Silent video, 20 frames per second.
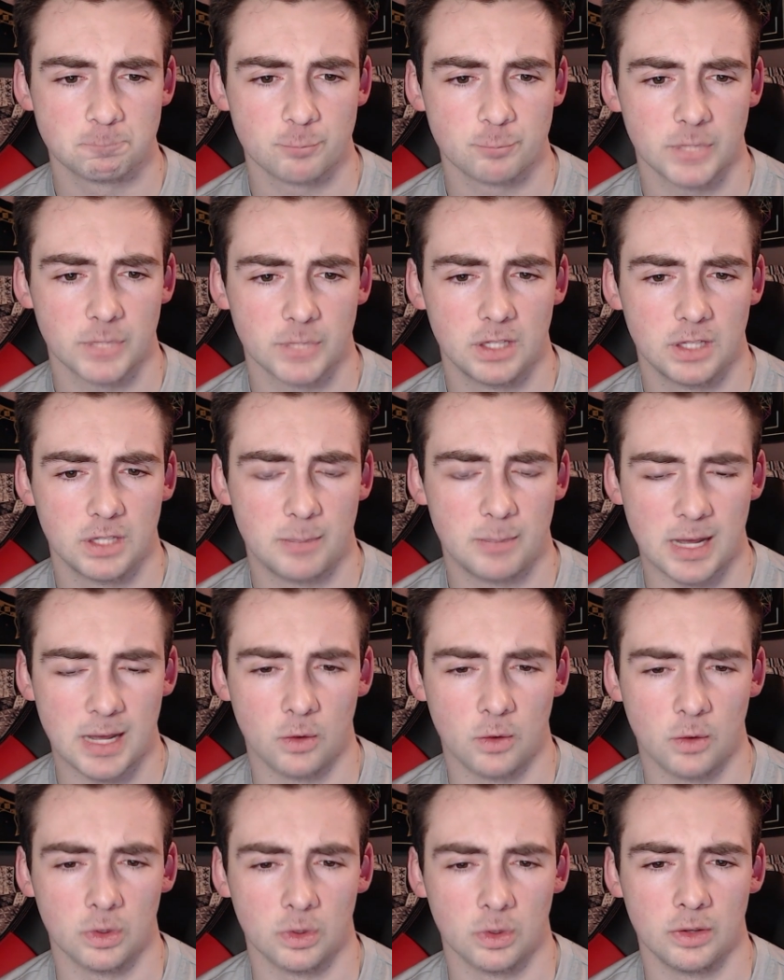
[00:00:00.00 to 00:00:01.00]

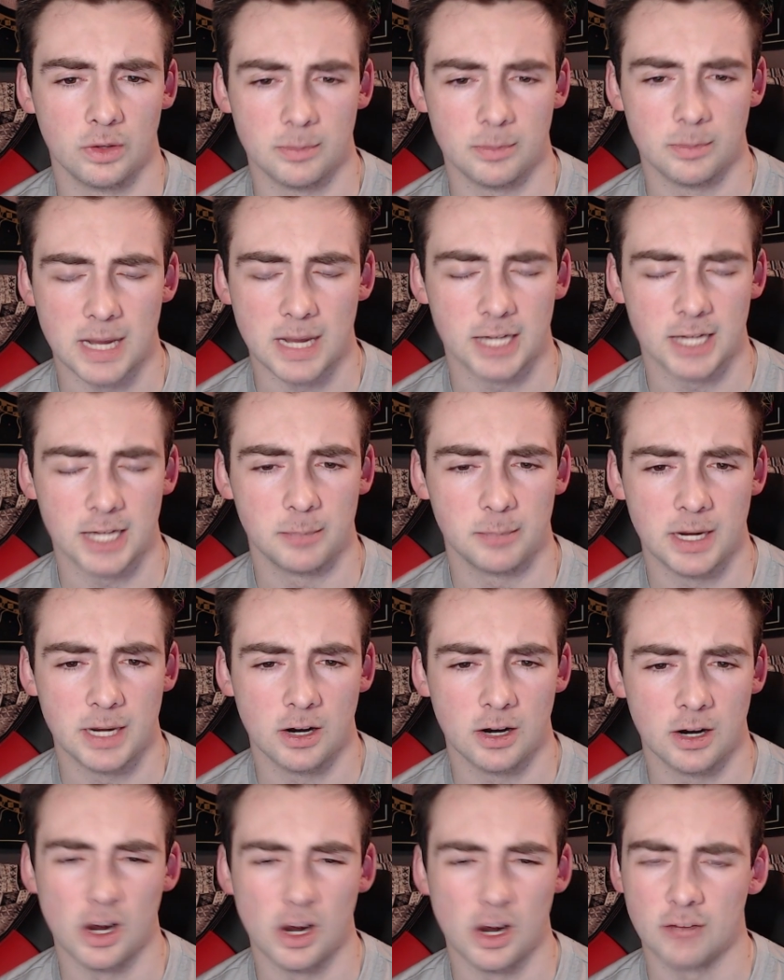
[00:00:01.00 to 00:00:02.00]
Palworld and Pocketpair are
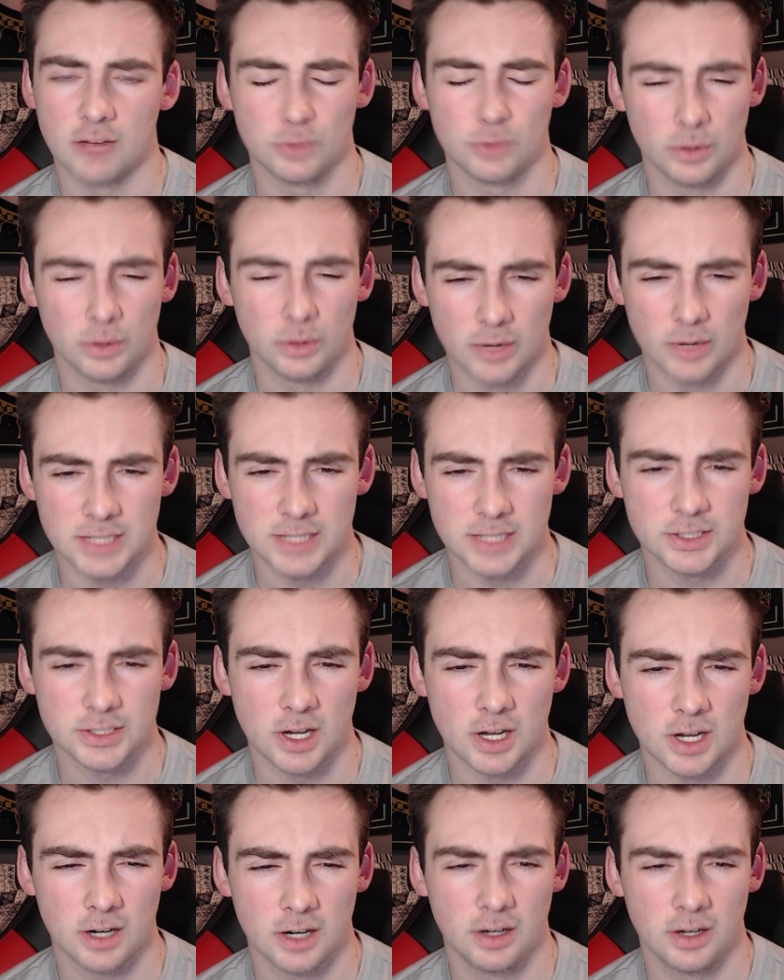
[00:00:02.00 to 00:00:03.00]
off to a great
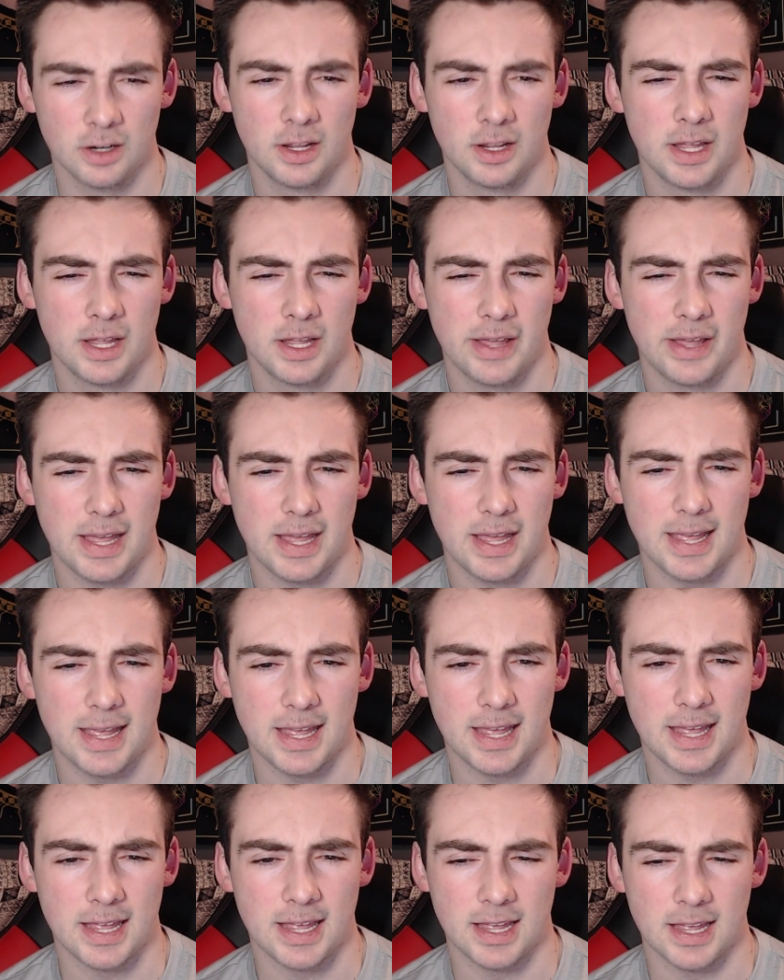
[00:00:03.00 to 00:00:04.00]
start.
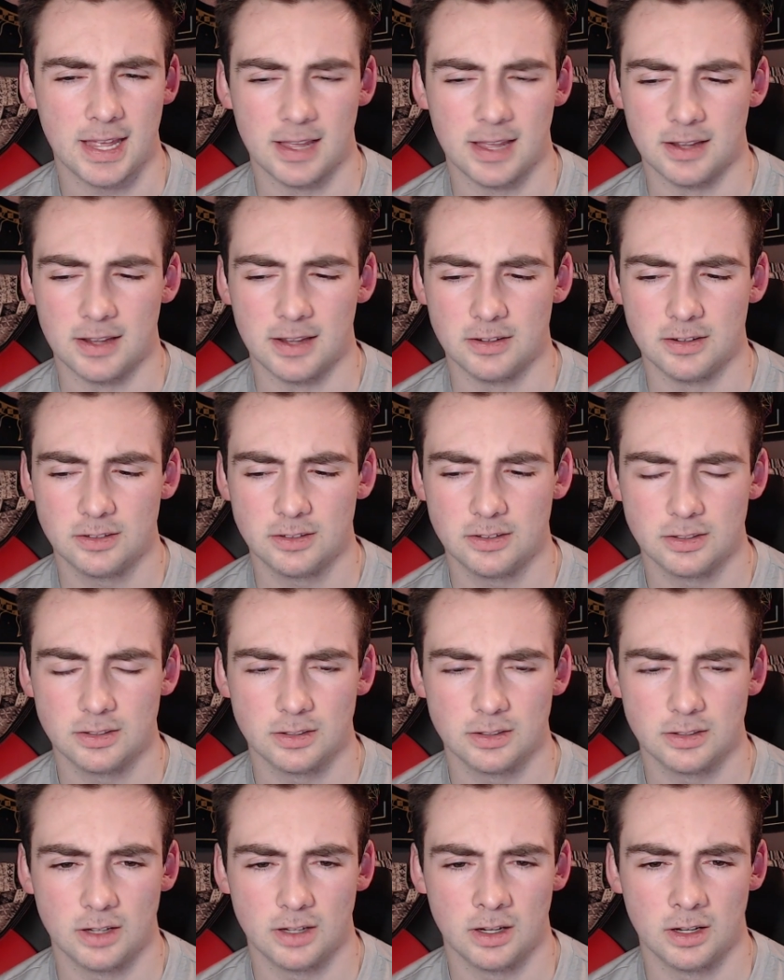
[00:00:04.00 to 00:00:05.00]
And
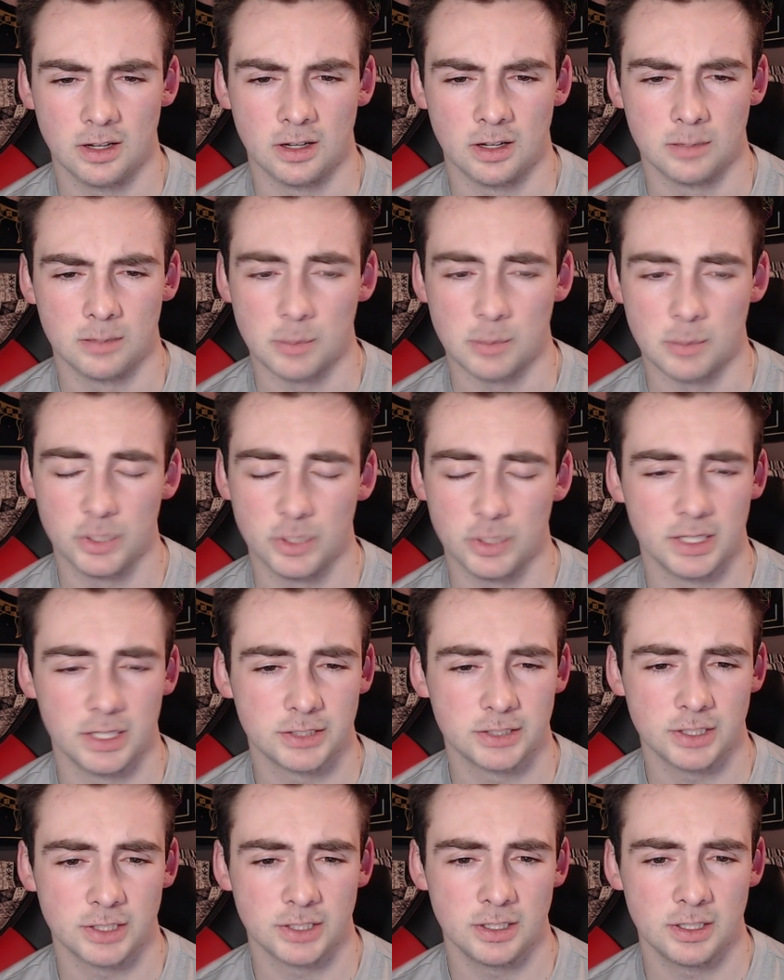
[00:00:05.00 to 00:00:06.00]
I'm really
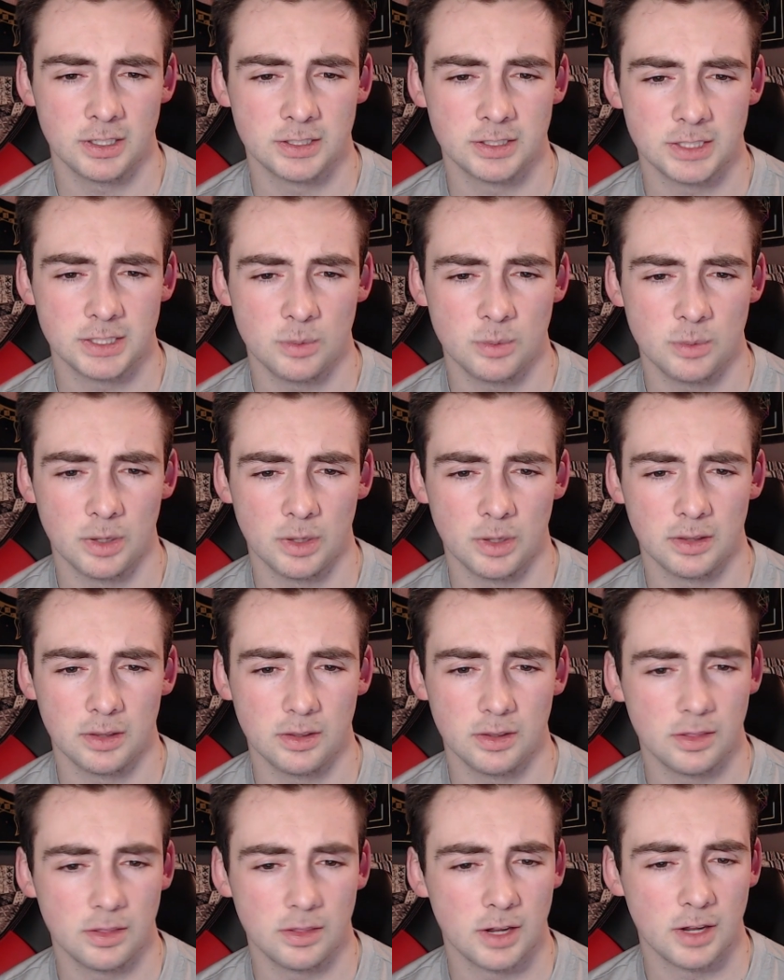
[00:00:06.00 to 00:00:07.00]
excited to see what
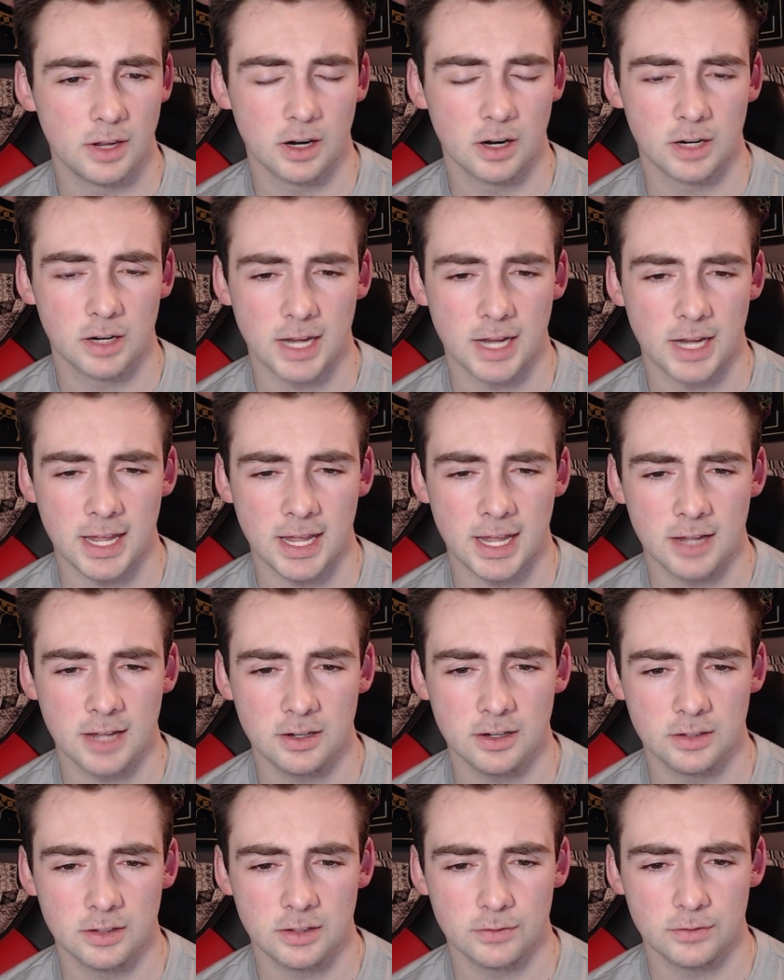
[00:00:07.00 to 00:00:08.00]
they're going to add in
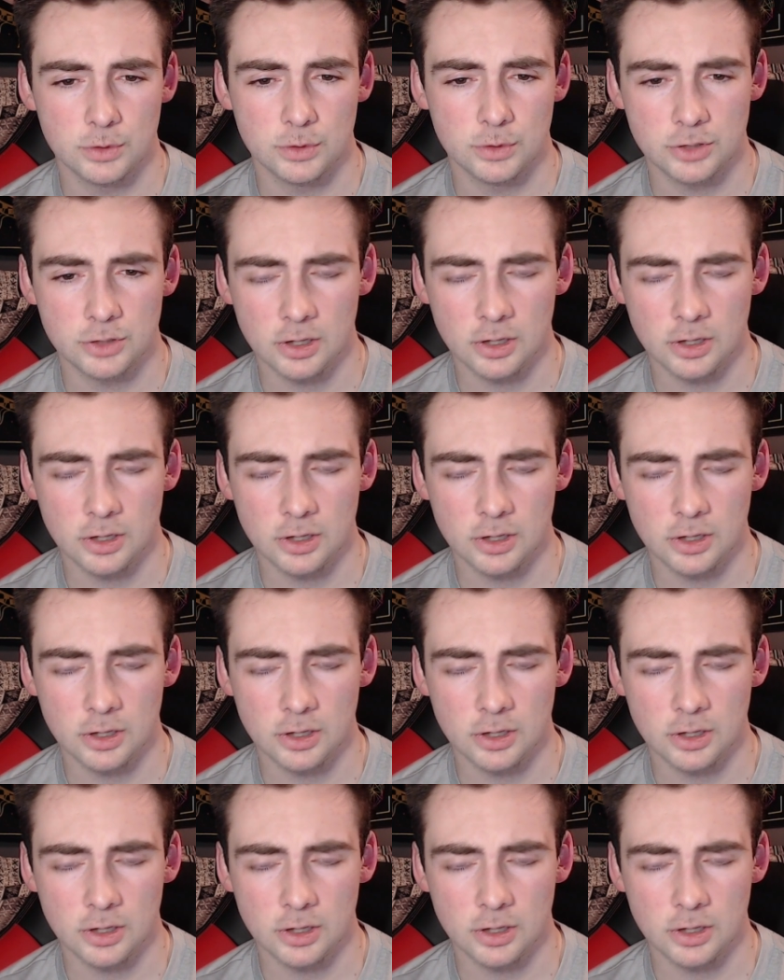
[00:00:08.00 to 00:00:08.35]
the future.